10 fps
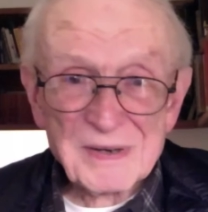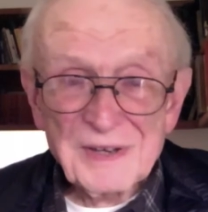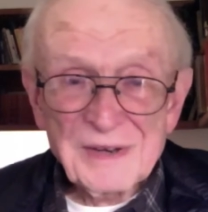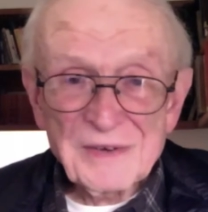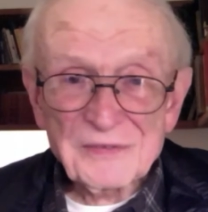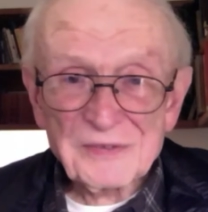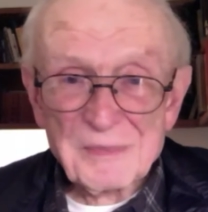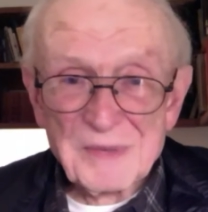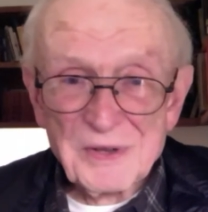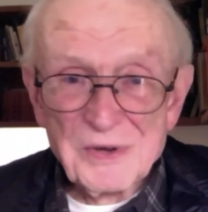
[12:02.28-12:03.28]
from
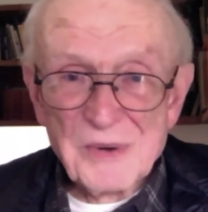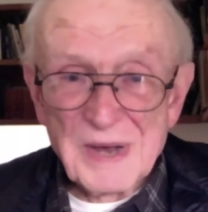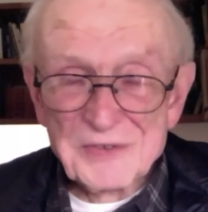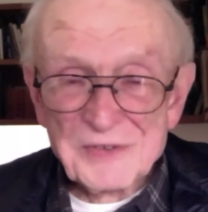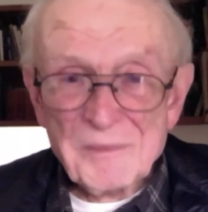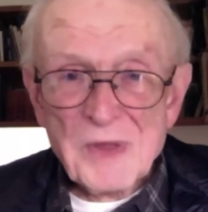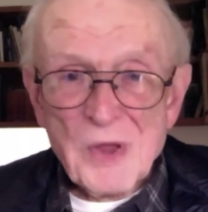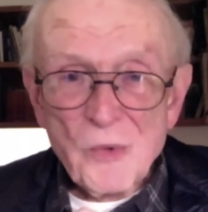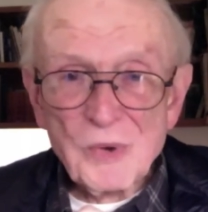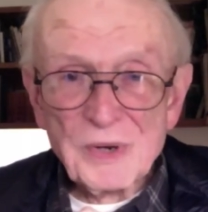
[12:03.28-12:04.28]
the US
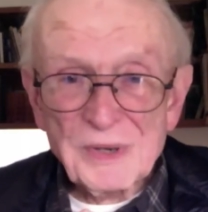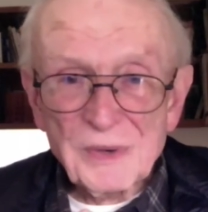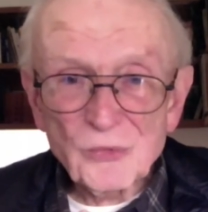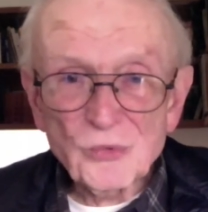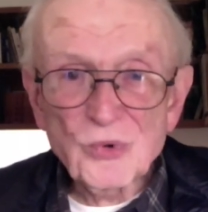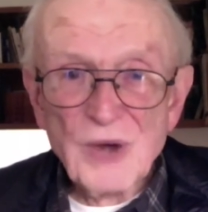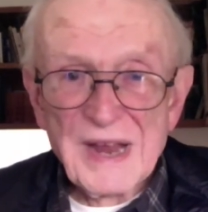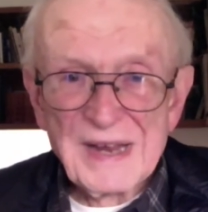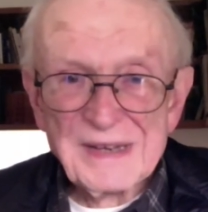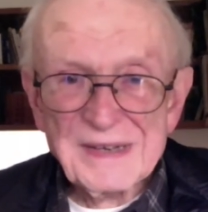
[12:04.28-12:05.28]
would
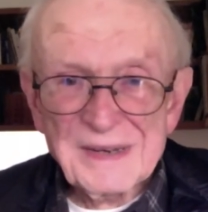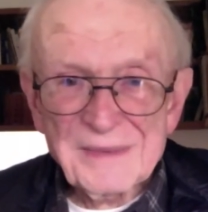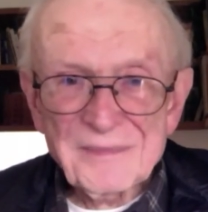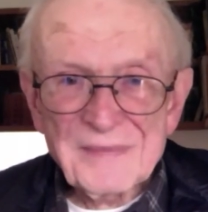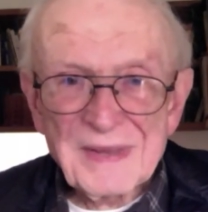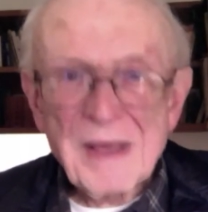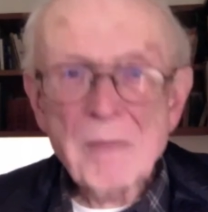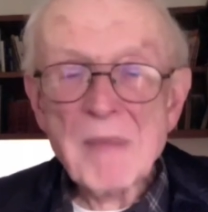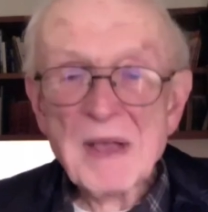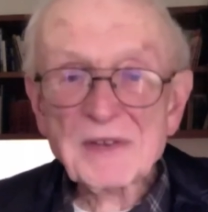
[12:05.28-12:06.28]
raid
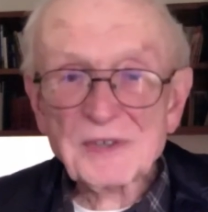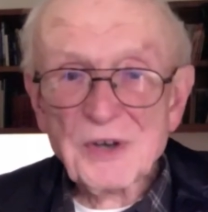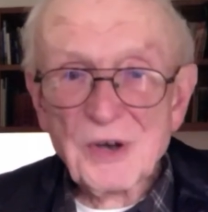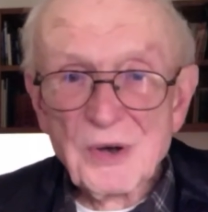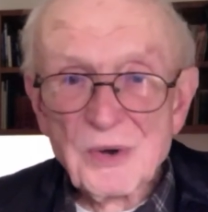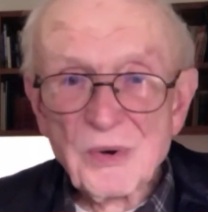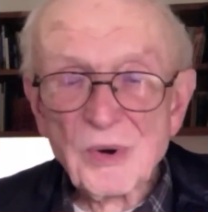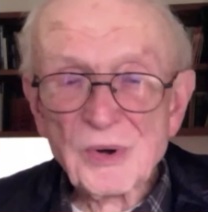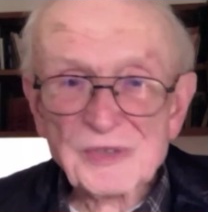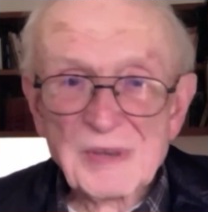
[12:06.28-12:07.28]
Mexico
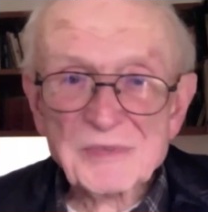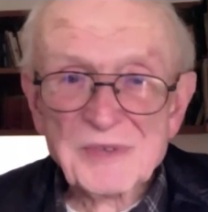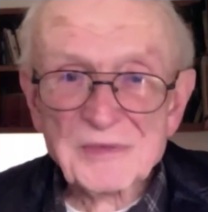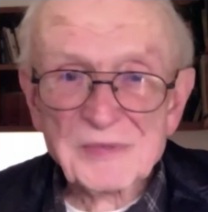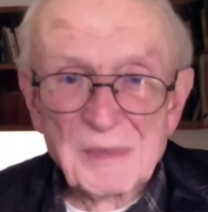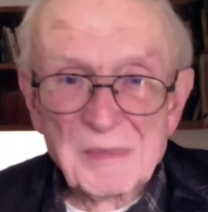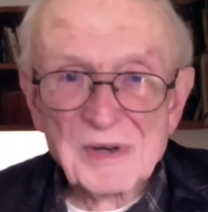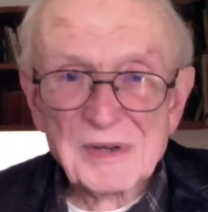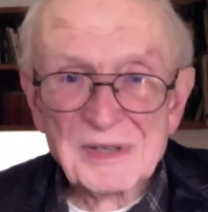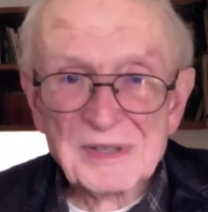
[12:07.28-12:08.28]
or some Central
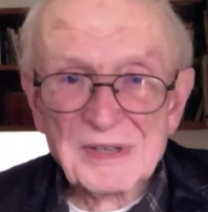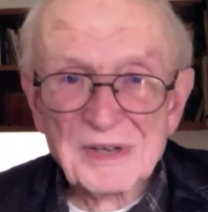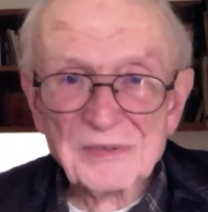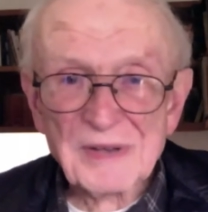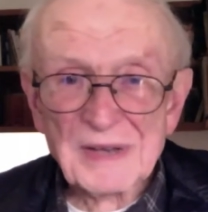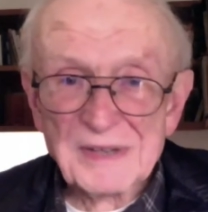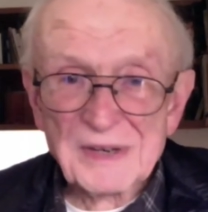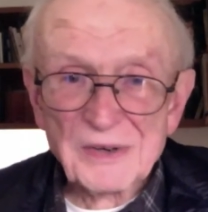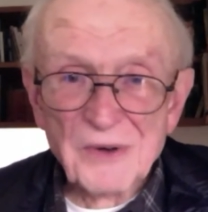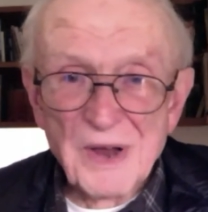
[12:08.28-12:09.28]
American country like
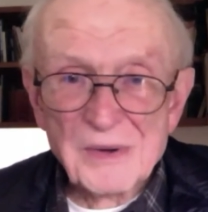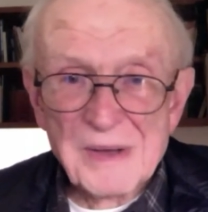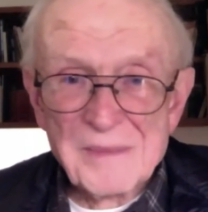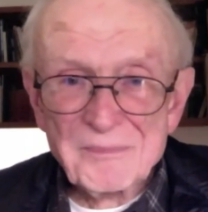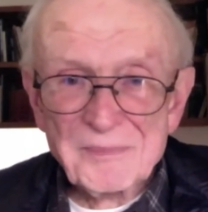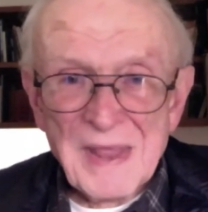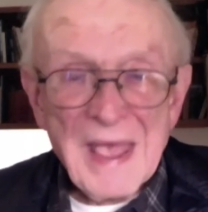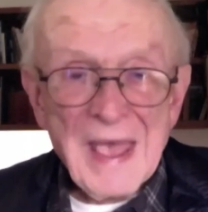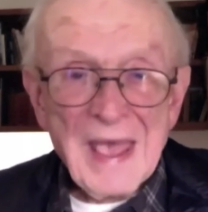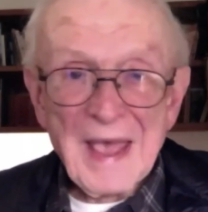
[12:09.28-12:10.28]
Nicaragua
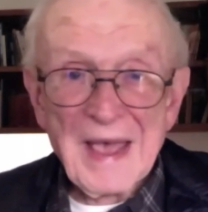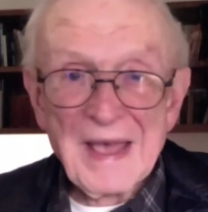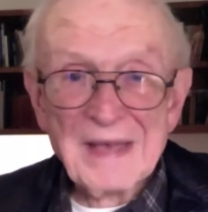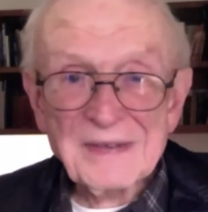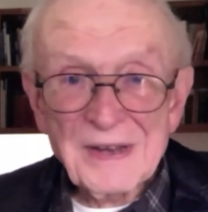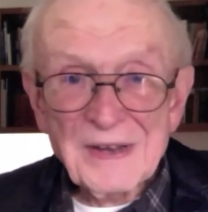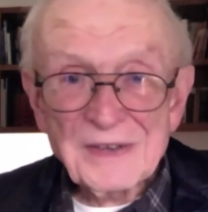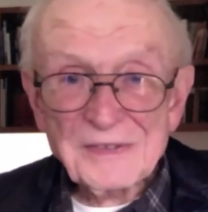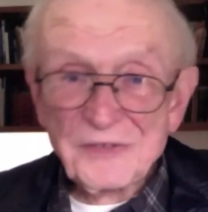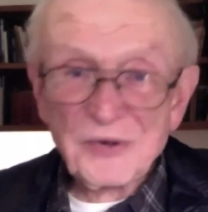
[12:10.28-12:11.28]
and
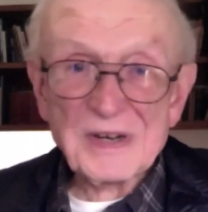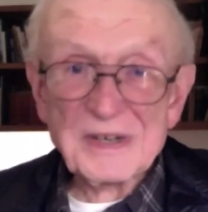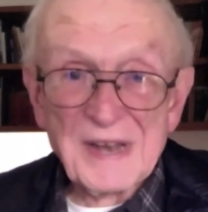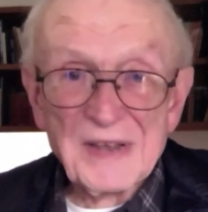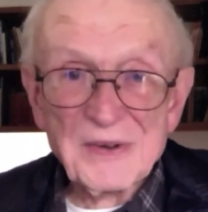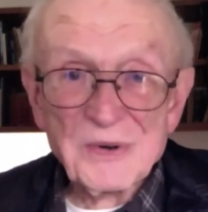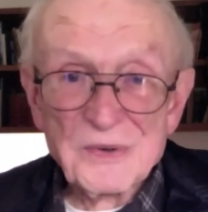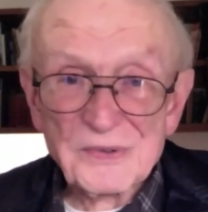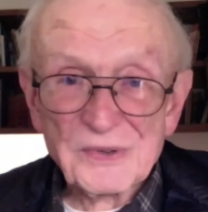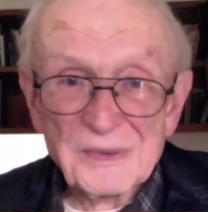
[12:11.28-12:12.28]
try to take it
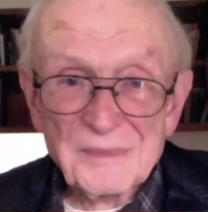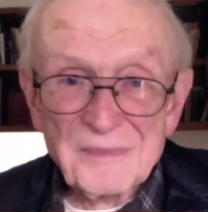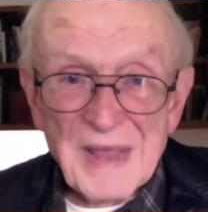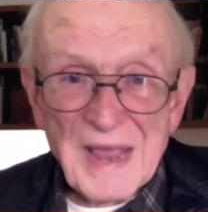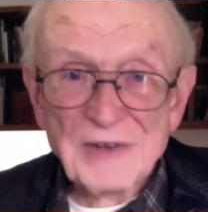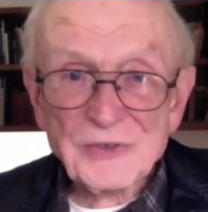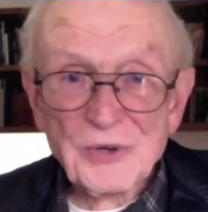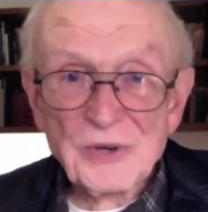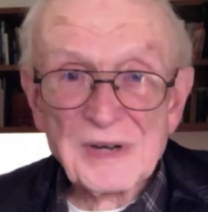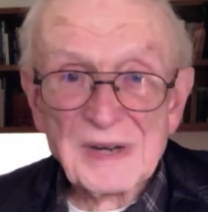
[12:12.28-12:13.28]
over and
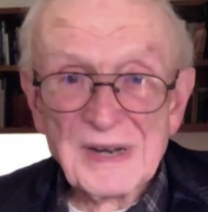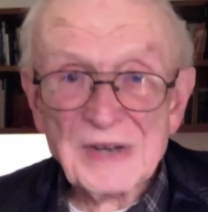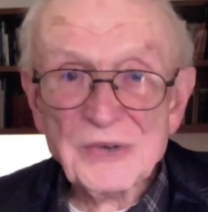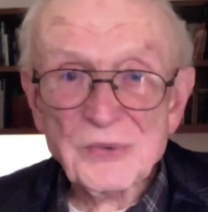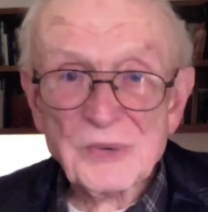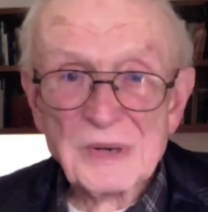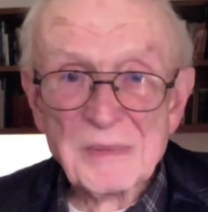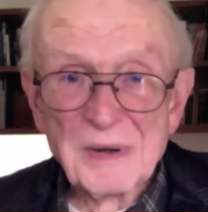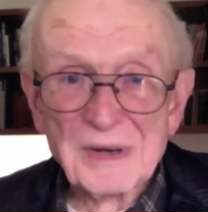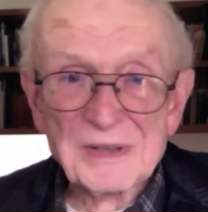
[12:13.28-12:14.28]
turn it into an
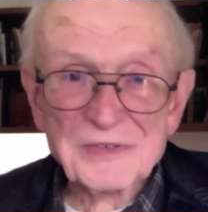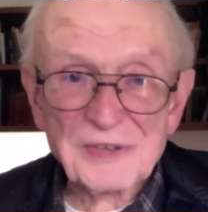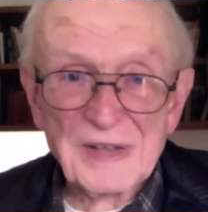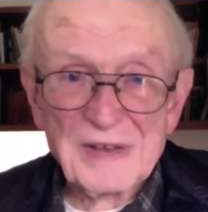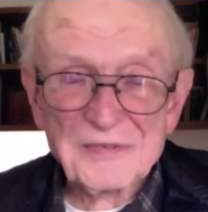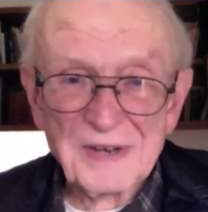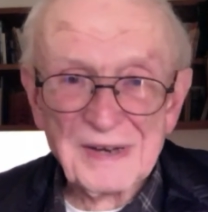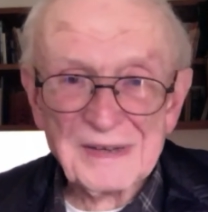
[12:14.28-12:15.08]
American slave state.